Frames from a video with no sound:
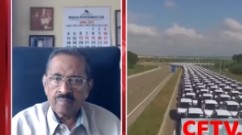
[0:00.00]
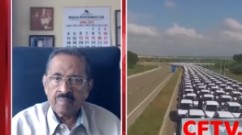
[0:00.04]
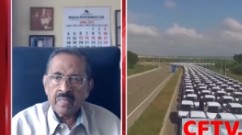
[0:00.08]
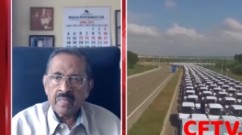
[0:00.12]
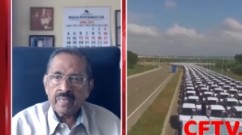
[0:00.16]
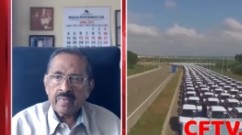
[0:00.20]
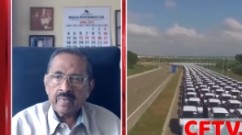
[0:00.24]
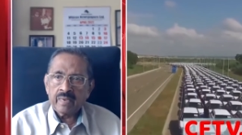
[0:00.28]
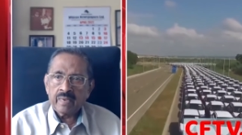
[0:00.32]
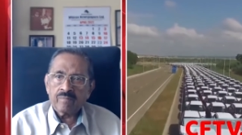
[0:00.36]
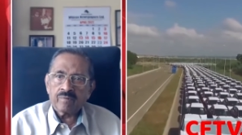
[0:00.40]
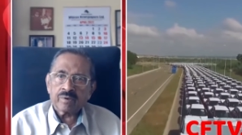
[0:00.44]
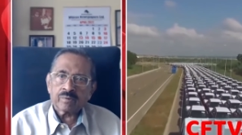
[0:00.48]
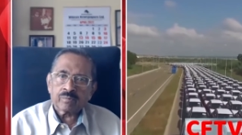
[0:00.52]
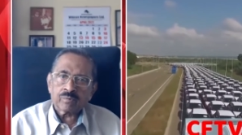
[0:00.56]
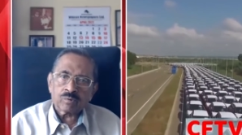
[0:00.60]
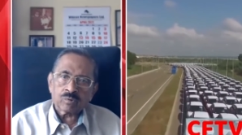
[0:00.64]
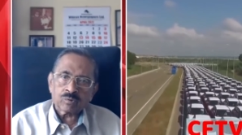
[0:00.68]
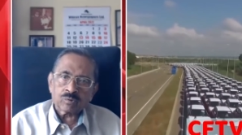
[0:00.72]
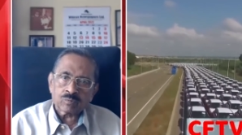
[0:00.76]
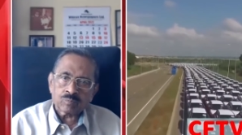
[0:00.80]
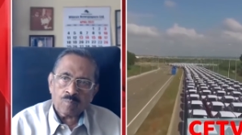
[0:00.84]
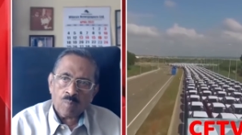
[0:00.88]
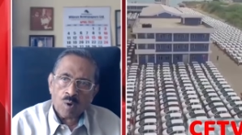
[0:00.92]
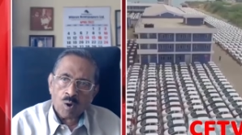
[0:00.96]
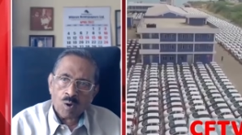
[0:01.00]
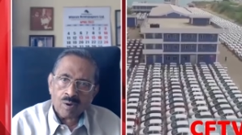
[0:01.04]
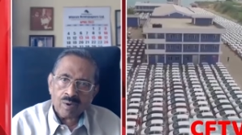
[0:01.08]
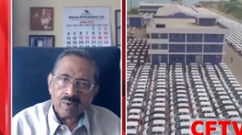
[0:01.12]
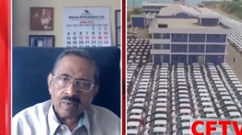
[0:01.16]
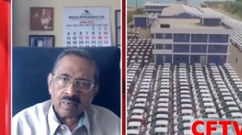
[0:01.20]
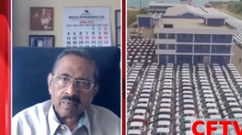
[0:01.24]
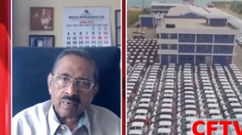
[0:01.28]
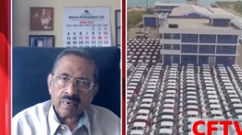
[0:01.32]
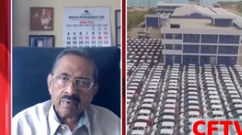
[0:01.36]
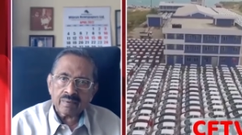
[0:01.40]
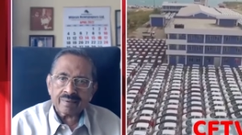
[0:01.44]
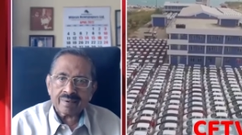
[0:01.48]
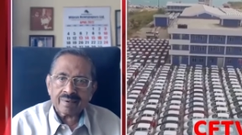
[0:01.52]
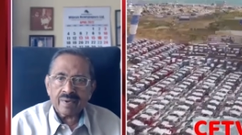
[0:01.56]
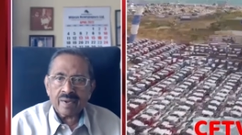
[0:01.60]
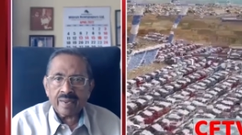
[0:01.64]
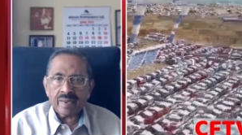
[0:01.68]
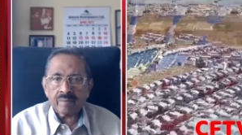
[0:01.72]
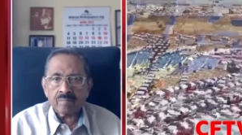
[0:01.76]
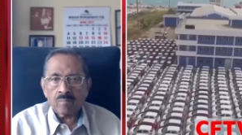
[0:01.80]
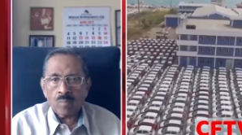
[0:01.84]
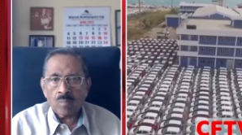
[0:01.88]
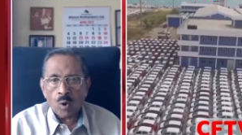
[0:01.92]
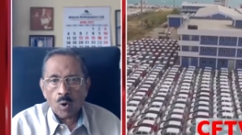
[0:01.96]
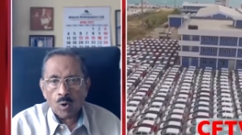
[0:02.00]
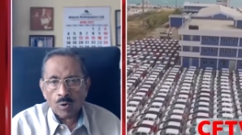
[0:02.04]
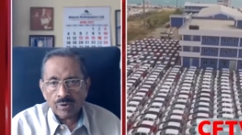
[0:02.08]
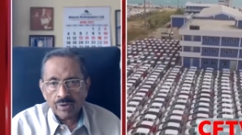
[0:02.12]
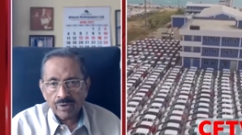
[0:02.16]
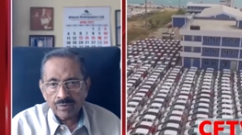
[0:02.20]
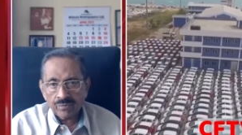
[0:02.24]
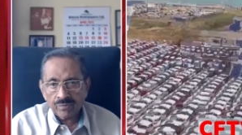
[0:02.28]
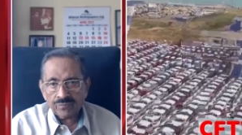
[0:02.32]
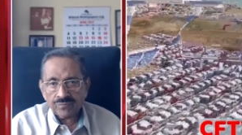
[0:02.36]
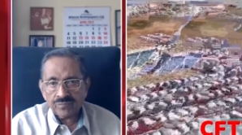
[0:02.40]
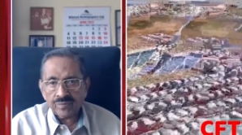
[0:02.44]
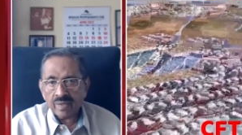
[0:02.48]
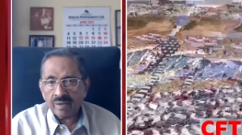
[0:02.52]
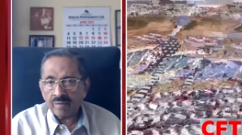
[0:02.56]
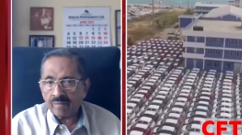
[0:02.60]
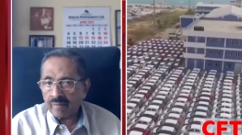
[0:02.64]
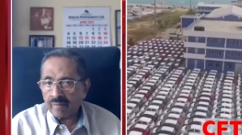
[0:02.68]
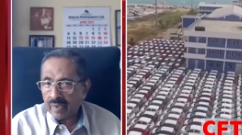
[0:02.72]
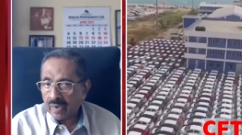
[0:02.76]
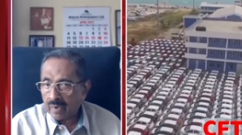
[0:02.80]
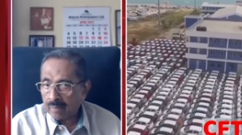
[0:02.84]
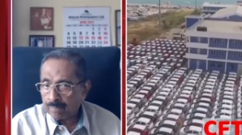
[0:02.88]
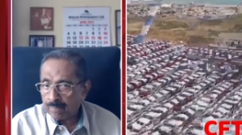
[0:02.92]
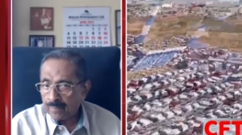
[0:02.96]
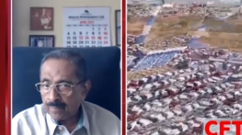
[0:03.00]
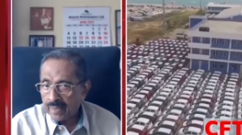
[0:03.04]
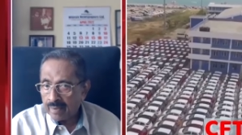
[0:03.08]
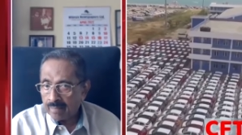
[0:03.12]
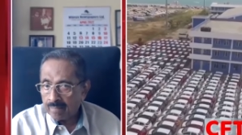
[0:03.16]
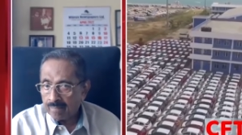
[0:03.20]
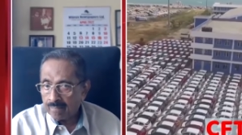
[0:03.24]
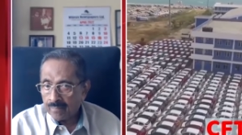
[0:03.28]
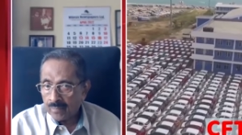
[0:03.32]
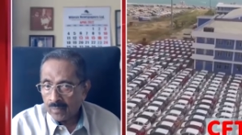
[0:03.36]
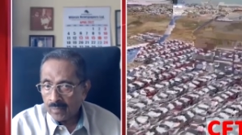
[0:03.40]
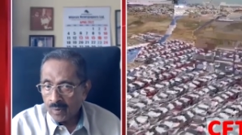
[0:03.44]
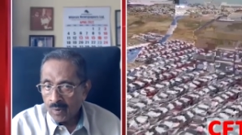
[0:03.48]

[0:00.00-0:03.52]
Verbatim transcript: Even to a smaller country like Maldives, they have helped them,